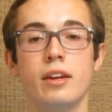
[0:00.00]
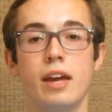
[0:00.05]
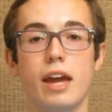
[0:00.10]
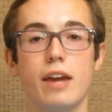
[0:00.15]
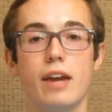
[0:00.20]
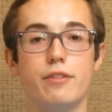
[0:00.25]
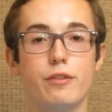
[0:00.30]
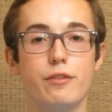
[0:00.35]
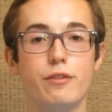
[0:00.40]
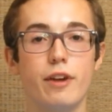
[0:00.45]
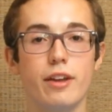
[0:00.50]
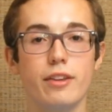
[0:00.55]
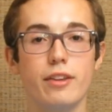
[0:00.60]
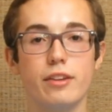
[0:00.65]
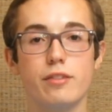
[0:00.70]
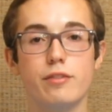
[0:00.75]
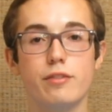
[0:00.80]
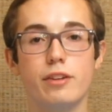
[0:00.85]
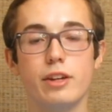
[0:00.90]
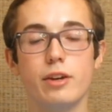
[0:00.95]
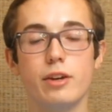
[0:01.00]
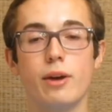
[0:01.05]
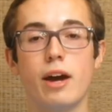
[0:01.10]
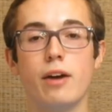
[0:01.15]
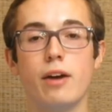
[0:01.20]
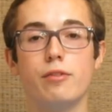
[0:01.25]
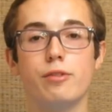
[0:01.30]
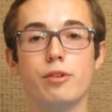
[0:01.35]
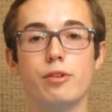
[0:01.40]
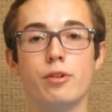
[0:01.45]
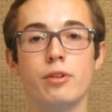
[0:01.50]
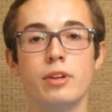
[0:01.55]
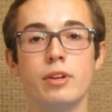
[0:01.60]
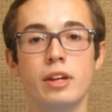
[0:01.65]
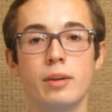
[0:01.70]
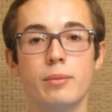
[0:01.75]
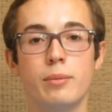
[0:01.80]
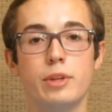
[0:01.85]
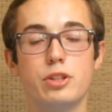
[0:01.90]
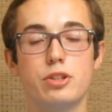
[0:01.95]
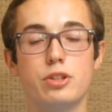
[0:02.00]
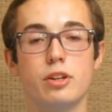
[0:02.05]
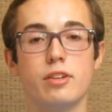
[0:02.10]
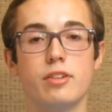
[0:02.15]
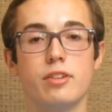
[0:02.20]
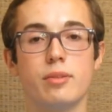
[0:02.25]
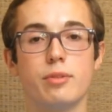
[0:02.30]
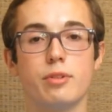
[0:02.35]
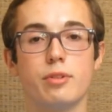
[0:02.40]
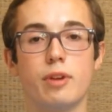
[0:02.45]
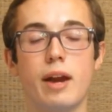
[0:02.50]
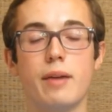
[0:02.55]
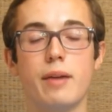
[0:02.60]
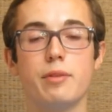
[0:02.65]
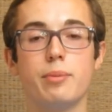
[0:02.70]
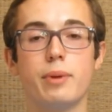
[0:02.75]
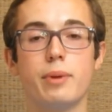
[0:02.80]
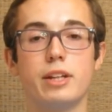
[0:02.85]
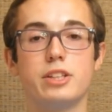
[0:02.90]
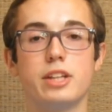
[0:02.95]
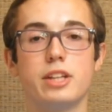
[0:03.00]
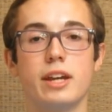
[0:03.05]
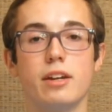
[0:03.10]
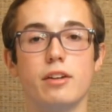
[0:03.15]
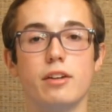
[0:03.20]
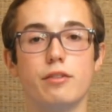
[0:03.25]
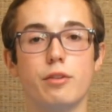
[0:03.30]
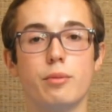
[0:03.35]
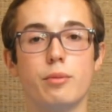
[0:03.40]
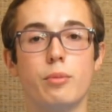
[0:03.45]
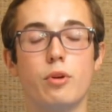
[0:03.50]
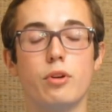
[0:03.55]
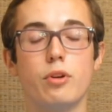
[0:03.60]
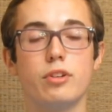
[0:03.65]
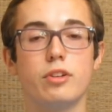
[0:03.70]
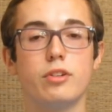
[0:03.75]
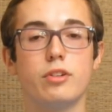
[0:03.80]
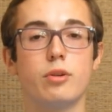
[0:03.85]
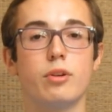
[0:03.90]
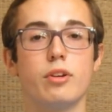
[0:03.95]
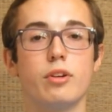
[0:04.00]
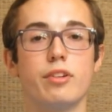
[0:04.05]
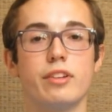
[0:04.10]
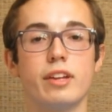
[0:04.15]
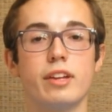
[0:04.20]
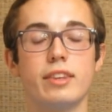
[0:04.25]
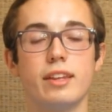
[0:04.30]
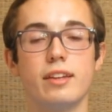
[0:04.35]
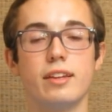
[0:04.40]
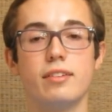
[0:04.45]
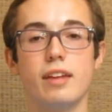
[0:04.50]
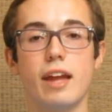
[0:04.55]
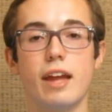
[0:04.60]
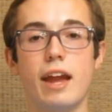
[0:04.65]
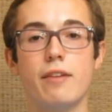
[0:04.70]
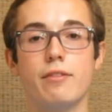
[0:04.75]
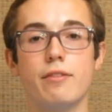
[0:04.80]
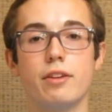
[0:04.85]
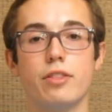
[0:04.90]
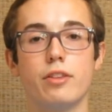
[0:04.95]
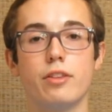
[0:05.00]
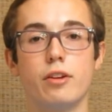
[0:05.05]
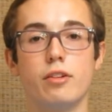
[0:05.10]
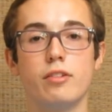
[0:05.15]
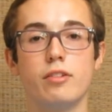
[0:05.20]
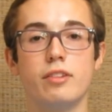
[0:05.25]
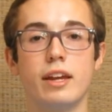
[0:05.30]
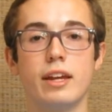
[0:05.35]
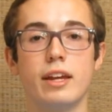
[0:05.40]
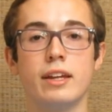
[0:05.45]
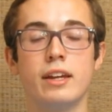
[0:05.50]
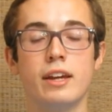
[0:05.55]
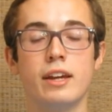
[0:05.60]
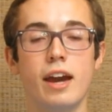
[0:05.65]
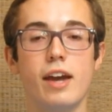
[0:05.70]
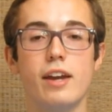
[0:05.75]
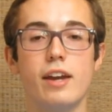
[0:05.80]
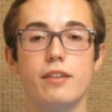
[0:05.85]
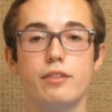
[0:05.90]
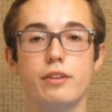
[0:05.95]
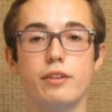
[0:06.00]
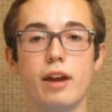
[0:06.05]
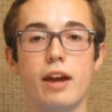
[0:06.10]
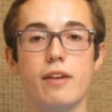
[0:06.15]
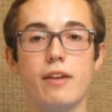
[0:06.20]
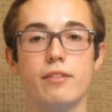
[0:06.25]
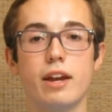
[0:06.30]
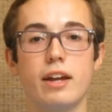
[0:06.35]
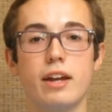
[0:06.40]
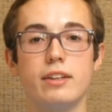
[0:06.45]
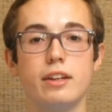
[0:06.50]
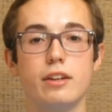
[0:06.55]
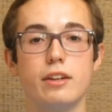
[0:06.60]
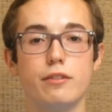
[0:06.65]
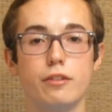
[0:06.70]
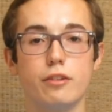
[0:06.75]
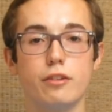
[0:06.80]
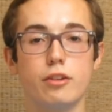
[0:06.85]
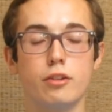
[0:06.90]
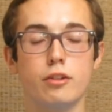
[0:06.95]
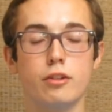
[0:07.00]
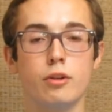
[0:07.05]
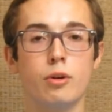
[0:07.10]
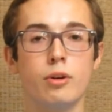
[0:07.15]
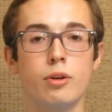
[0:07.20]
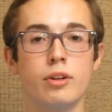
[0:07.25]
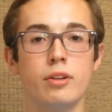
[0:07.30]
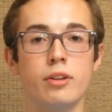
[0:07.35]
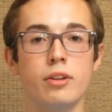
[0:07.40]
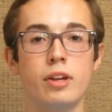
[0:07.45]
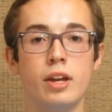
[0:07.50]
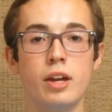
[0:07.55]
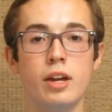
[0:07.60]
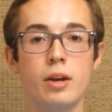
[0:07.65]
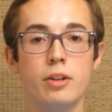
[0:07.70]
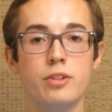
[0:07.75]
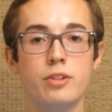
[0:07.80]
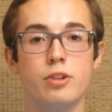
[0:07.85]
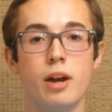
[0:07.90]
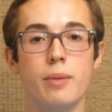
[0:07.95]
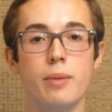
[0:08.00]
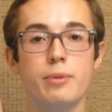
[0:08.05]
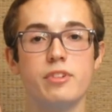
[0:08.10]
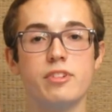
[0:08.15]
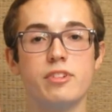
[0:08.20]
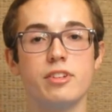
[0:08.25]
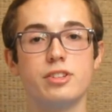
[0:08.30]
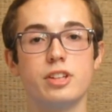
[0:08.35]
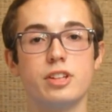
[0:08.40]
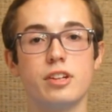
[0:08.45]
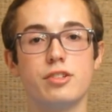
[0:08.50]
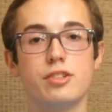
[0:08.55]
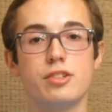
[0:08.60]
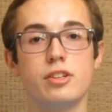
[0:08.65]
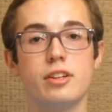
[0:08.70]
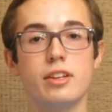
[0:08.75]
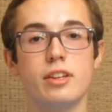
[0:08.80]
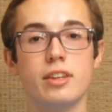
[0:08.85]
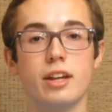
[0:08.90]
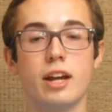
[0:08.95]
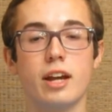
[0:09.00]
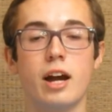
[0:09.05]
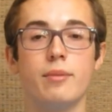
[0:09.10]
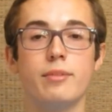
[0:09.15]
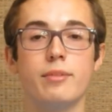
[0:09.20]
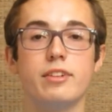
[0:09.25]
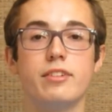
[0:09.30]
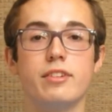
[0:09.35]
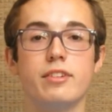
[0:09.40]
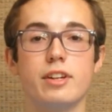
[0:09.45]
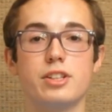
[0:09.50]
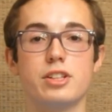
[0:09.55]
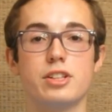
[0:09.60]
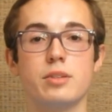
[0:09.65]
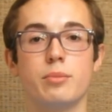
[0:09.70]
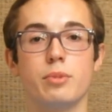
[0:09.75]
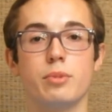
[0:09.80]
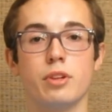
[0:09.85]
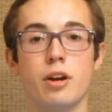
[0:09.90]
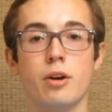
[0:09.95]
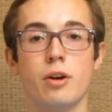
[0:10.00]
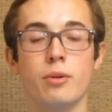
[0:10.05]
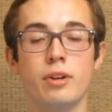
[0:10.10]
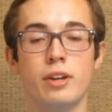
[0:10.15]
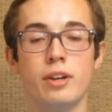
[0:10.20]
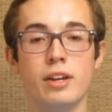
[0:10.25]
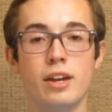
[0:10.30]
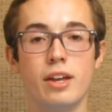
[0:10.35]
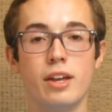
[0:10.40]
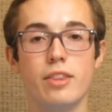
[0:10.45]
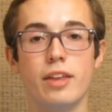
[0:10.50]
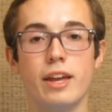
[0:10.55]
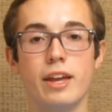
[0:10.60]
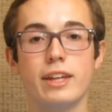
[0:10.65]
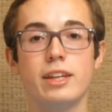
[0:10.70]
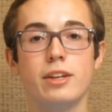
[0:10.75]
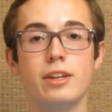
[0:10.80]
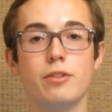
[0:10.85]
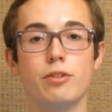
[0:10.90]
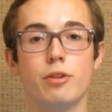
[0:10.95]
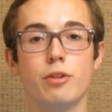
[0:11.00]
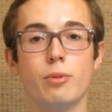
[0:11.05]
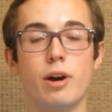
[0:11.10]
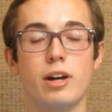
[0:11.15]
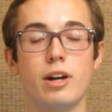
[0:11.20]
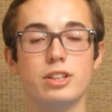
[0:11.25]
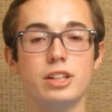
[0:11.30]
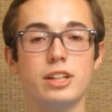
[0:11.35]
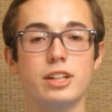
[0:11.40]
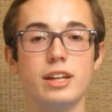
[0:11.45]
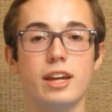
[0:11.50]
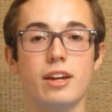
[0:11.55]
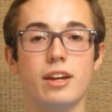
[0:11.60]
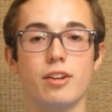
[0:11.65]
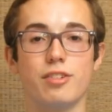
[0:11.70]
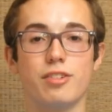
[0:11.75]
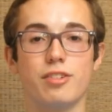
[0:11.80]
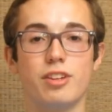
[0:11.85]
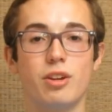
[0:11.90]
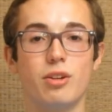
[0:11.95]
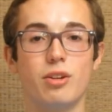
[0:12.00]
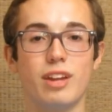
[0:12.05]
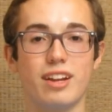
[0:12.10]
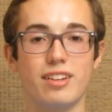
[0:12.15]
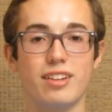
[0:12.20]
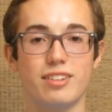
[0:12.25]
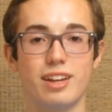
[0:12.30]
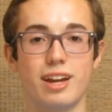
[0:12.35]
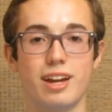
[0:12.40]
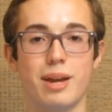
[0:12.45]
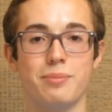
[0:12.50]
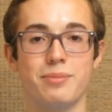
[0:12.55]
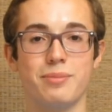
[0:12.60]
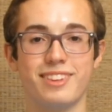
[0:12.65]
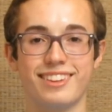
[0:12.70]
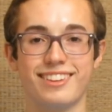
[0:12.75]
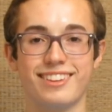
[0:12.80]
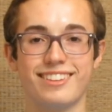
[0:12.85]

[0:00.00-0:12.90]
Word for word: If you found this video helpful, be sure to subscribe to my channel for more tutorials like this every Thursday. And if you have an idea for a tutorial, drop your suggestion in the comments section below. Thank you for watching, and I'll see you next time.